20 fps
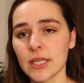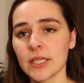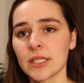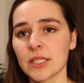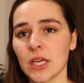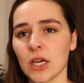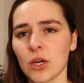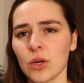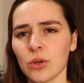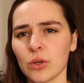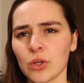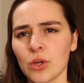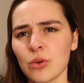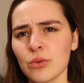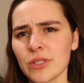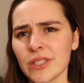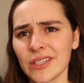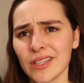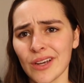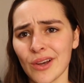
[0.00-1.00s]
So
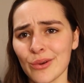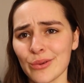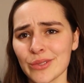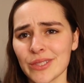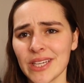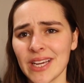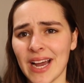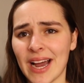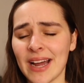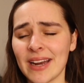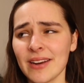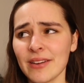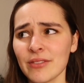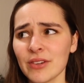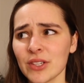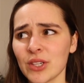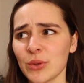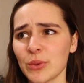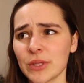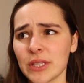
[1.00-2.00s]
cozy, I
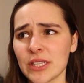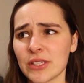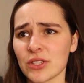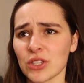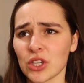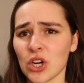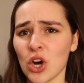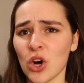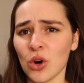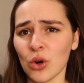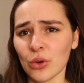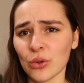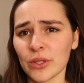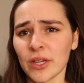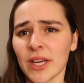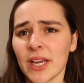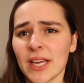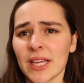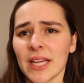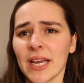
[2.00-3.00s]
never know what these are called.
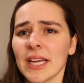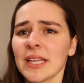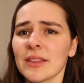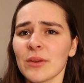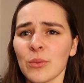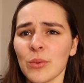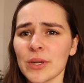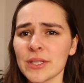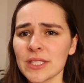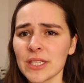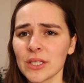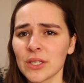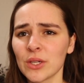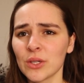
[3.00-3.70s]
Like the ones that